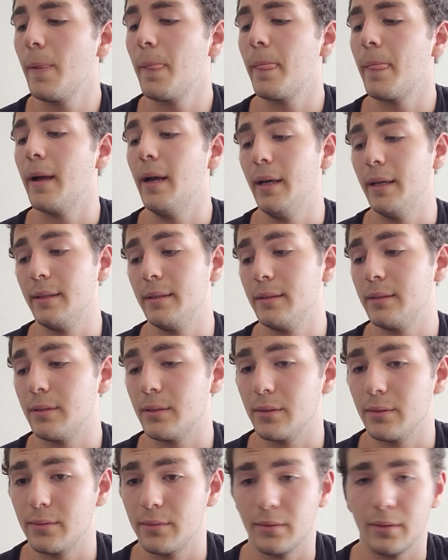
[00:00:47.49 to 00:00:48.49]
and sort
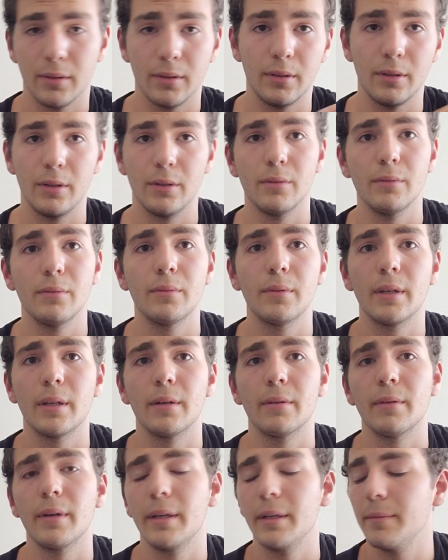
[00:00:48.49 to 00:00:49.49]
of get
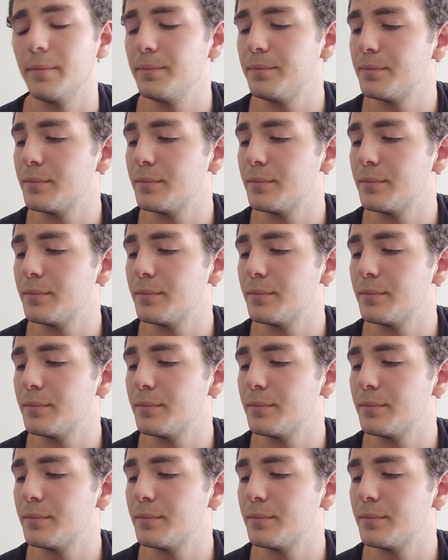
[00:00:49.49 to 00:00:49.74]
it right.